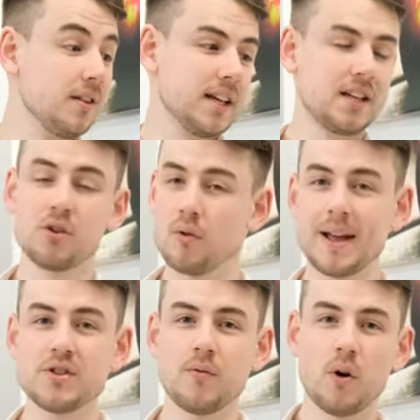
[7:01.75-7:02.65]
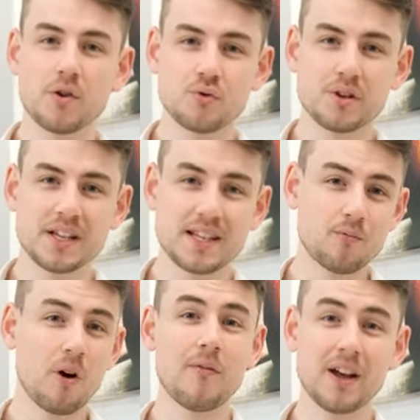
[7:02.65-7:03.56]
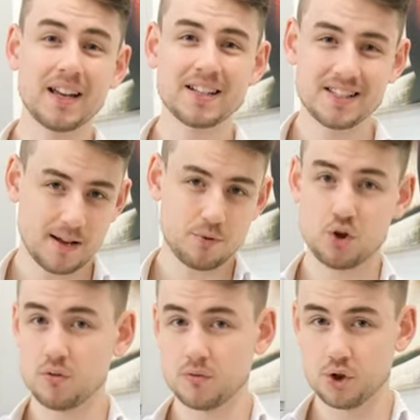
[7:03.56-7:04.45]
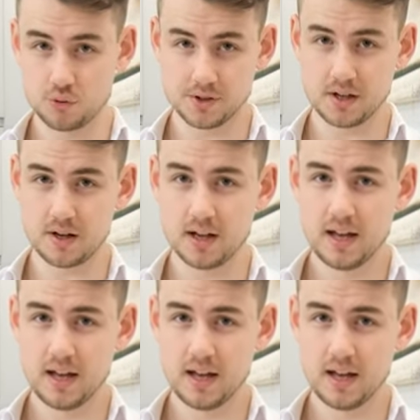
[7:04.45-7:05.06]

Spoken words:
the Hurom H400 is a rather exceptional juicer,